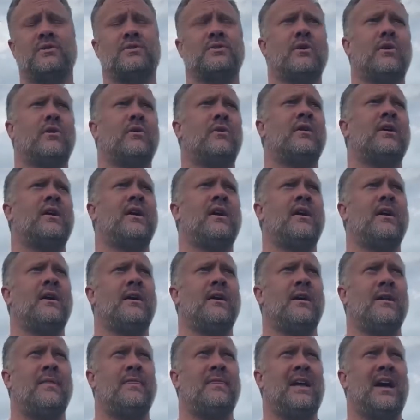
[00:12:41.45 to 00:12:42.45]
So
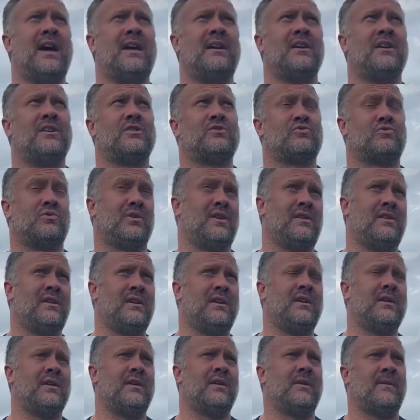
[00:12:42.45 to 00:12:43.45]
that is
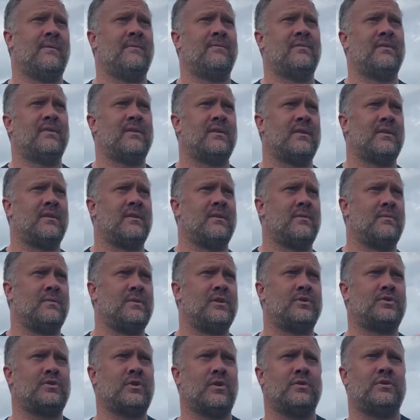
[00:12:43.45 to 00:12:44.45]
really, when
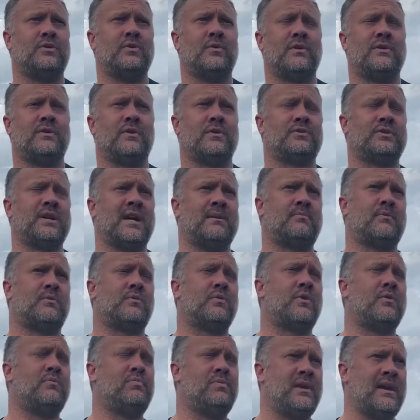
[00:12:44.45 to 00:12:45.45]
you start doing those type of
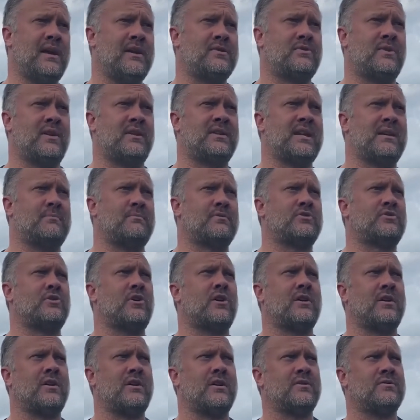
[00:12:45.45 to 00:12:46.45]
role plays or that type of
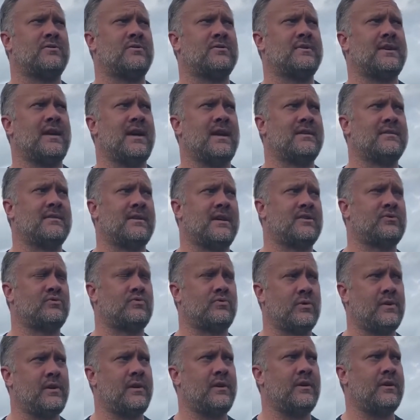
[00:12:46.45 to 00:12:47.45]
stalking exercise,
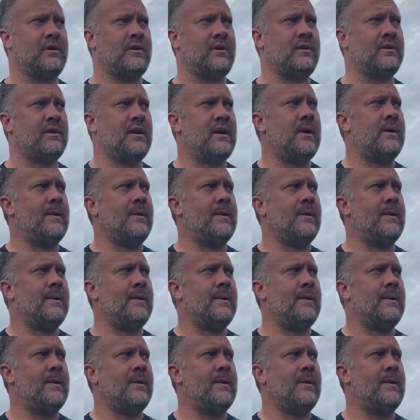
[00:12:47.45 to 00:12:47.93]
that's really good.